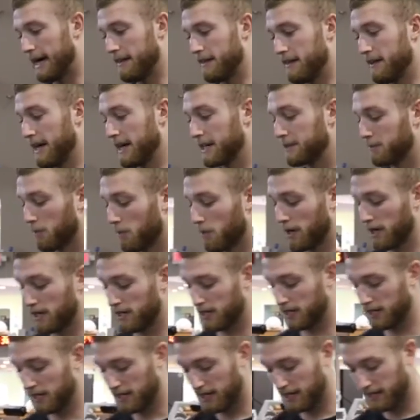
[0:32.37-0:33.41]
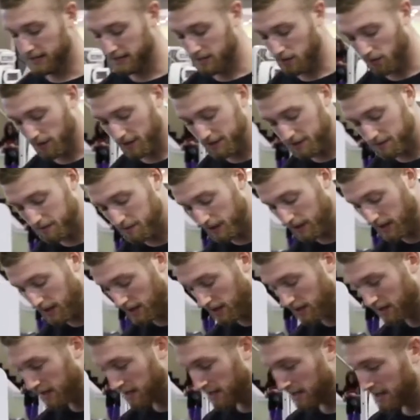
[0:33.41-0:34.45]
The next point is going to
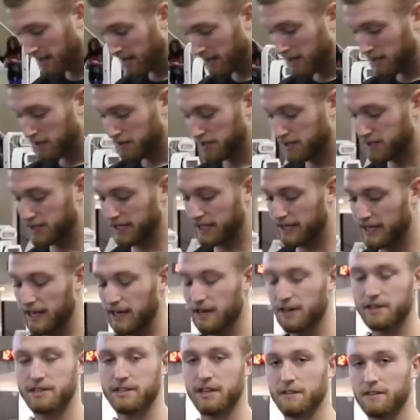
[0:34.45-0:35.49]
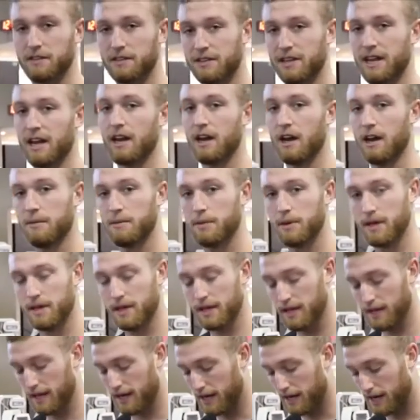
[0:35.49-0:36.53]
be just to get yourself set up,
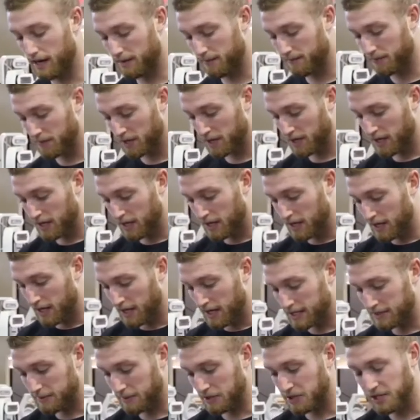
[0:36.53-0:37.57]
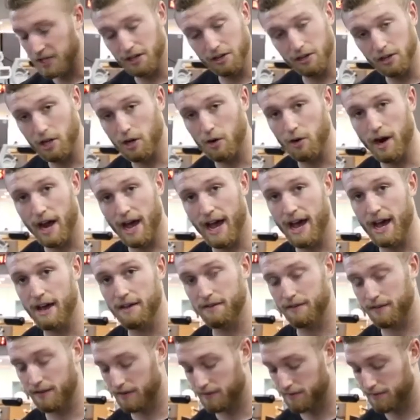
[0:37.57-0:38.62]
especially your lower half
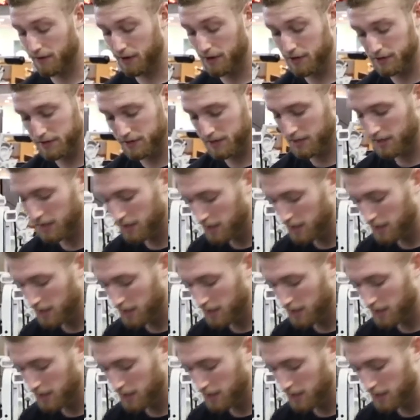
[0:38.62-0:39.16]
first.